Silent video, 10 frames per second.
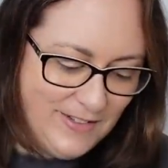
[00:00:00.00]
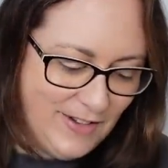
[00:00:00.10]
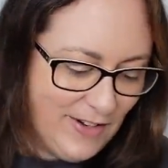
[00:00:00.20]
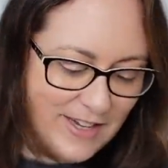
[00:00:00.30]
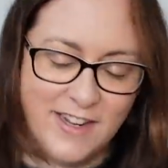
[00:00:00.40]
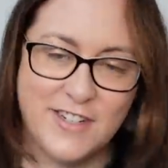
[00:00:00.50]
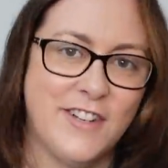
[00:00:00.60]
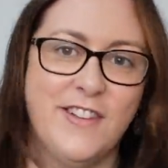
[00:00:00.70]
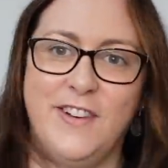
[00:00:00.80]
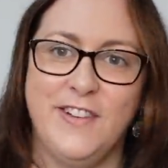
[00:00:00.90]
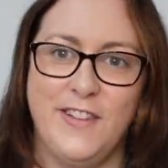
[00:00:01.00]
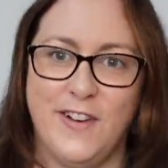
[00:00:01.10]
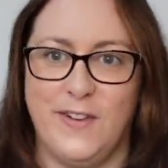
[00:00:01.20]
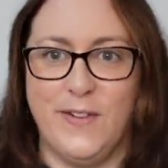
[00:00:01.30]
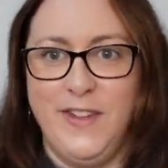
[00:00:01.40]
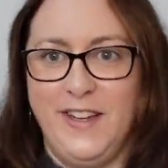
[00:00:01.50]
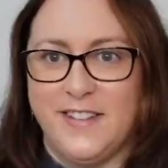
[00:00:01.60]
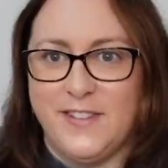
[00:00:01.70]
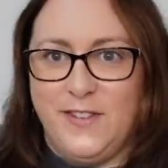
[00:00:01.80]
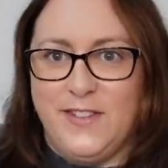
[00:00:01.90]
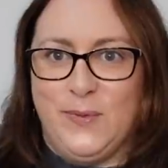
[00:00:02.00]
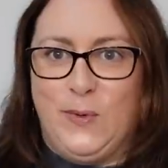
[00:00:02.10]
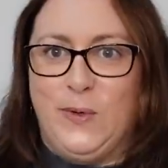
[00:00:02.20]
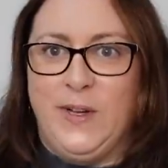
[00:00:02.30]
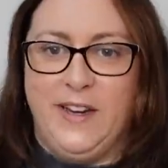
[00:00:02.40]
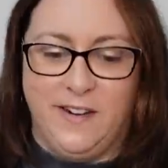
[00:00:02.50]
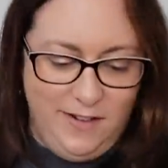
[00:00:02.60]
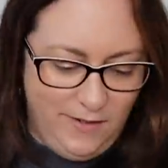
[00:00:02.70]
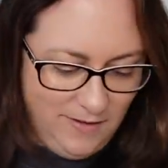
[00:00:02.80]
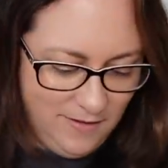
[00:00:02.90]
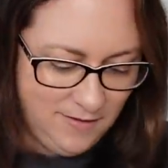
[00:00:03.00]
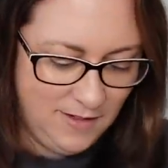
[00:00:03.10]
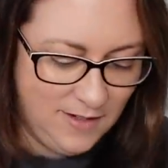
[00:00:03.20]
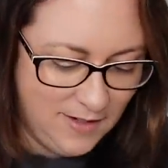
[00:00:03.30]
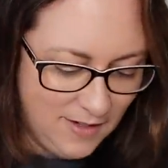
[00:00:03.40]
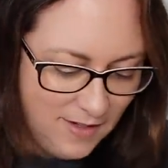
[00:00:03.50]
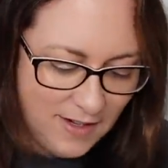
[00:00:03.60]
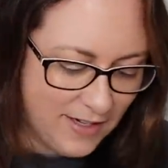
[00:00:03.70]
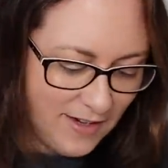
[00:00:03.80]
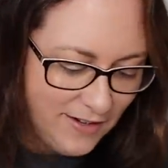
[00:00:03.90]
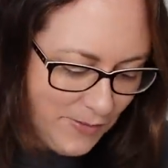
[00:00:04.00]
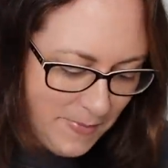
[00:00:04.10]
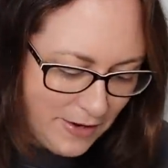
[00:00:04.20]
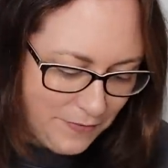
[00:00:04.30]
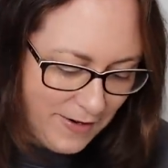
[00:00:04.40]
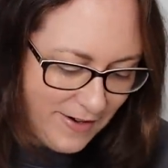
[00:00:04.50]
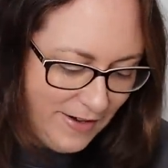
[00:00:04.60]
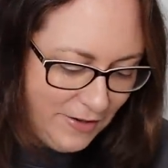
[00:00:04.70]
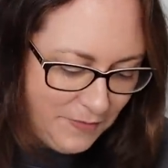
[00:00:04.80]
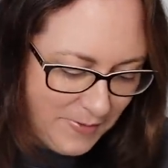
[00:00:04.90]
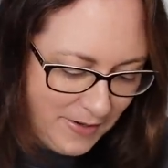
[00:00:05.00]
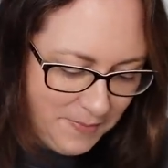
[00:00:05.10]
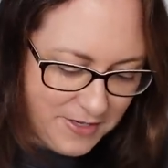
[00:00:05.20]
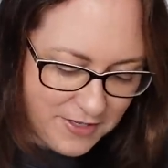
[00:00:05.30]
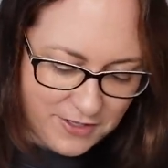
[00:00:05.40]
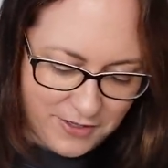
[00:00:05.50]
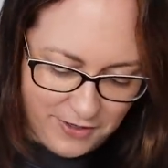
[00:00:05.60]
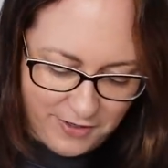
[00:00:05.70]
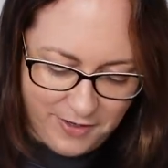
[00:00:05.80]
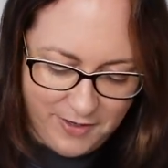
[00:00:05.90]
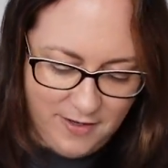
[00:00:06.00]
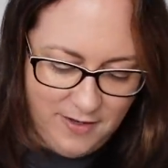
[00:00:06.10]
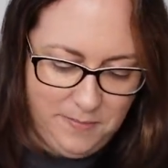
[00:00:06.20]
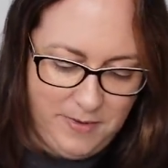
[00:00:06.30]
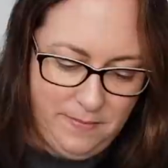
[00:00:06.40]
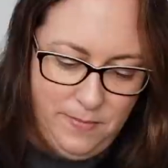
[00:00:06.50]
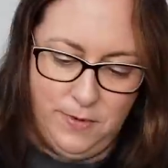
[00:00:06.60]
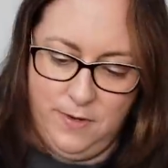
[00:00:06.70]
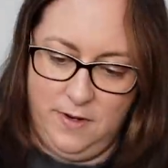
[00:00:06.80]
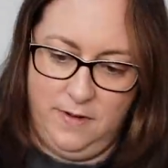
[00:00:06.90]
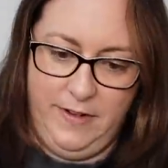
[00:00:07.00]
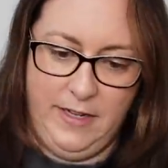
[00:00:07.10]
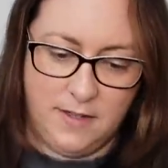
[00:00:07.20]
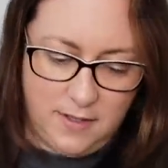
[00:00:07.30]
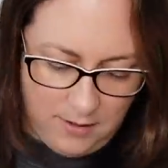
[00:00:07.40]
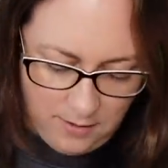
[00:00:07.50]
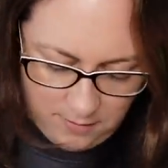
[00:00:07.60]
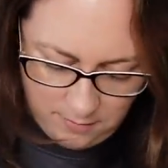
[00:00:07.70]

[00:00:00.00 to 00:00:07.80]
No, I can't show you the whole thing because I've got this wall here and I can't go back far enough. But let me just show you a bit more of it.